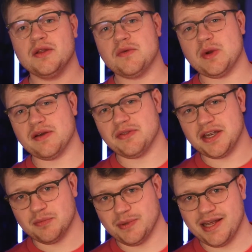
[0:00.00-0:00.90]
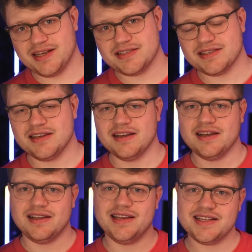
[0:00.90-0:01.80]
now that we have that in place,
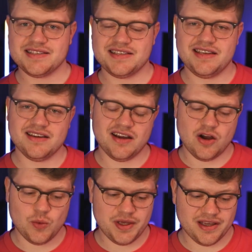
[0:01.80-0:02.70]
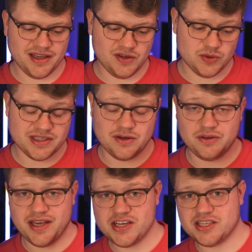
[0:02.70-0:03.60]
let's see how we can use
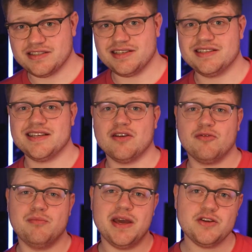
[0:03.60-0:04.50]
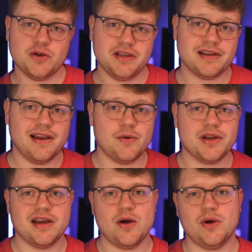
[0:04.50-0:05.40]
annotations instead of manually
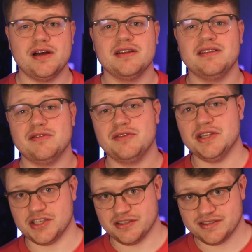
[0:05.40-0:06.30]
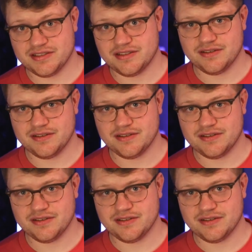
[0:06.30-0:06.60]
declaring our definitions.